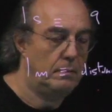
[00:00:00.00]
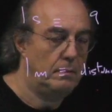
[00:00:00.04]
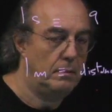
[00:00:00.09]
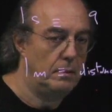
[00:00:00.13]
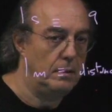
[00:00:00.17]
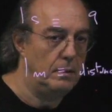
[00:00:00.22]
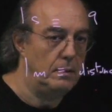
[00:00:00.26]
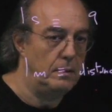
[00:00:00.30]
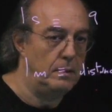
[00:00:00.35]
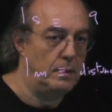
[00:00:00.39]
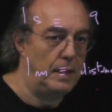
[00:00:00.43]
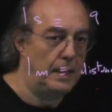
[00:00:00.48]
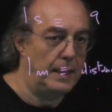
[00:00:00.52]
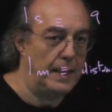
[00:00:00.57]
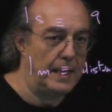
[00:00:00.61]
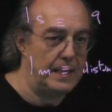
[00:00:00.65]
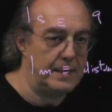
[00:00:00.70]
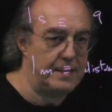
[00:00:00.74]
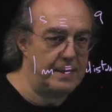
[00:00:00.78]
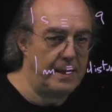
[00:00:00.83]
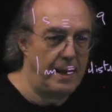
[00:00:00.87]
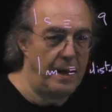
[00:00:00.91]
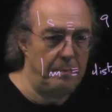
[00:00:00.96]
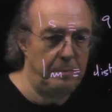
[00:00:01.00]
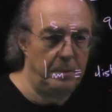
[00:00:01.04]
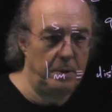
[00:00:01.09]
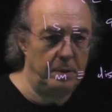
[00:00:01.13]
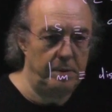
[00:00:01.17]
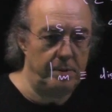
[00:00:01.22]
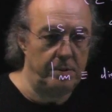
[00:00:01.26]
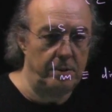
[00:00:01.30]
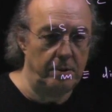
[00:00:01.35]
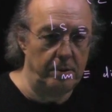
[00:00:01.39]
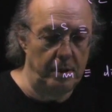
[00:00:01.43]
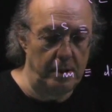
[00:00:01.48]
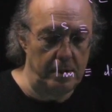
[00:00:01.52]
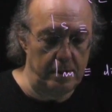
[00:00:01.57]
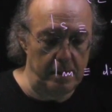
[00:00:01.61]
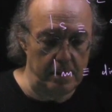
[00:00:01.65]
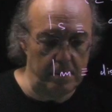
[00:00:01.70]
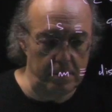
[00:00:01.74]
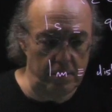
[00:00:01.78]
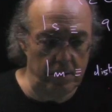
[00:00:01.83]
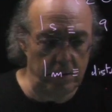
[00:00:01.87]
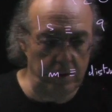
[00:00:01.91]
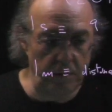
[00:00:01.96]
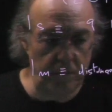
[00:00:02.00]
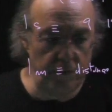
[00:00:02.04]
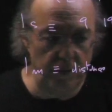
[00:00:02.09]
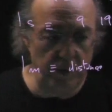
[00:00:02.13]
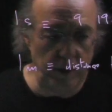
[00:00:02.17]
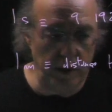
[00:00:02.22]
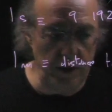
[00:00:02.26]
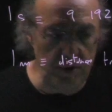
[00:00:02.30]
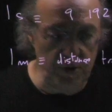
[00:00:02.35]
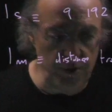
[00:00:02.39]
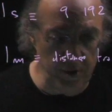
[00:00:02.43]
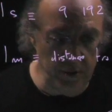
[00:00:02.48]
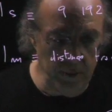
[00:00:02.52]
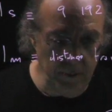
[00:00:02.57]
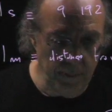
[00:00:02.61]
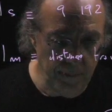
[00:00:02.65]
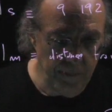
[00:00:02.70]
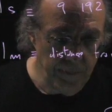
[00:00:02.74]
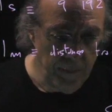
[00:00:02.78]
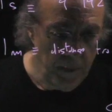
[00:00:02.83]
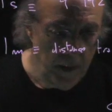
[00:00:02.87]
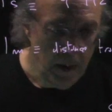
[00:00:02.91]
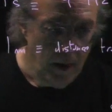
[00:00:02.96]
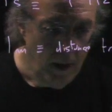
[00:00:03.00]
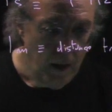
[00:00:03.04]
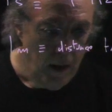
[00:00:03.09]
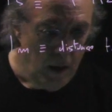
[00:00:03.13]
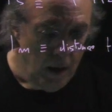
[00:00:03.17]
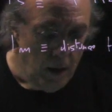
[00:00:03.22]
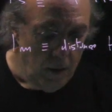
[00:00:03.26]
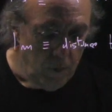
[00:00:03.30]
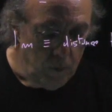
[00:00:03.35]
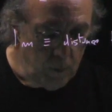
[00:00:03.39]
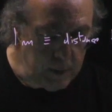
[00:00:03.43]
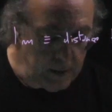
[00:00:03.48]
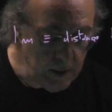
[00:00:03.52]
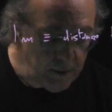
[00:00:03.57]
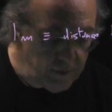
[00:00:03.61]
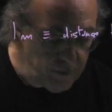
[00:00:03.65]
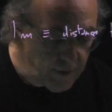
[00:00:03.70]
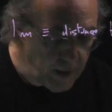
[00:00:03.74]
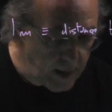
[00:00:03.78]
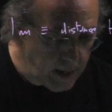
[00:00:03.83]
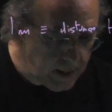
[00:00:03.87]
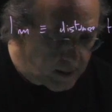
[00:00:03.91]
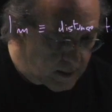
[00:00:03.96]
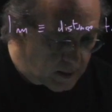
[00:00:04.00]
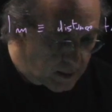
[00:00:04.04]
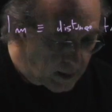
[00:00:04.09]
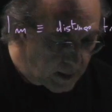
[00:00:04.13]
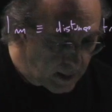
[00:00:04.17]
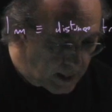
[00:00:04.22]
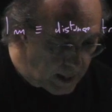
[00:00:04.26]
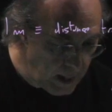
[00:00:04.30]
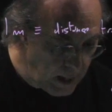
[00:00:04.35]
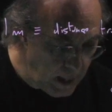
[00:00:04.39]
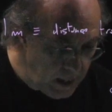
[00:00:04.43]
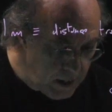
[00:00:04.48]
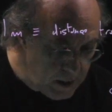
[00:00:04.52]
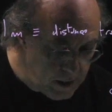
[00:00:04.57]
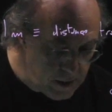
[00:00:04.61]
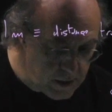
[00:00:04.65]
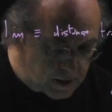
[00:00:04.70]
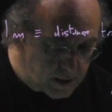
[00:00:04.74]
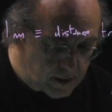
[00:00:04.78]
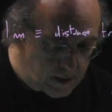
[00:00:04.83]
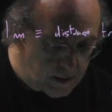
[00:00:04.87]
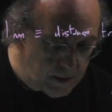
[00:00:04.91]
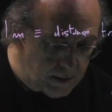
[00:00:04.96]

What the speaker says: an assignment, so this is a definition. We define h,